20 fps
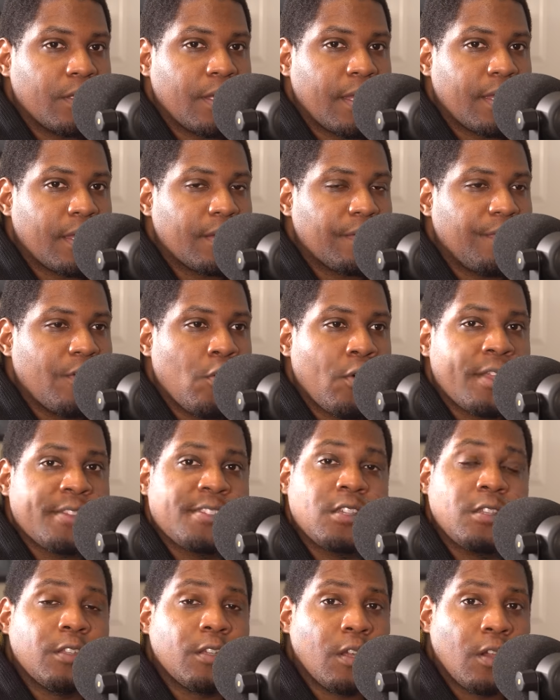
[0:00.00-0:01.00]
like
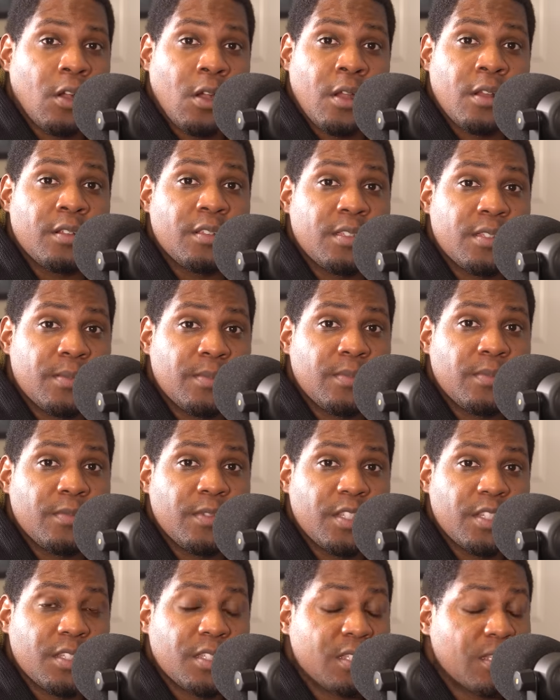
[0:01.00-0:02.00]
focus on the cards.
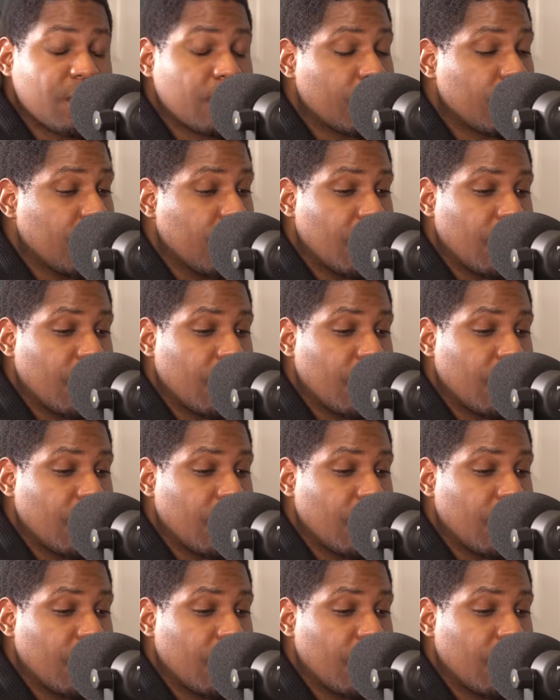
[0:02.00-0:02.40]
Just yeah.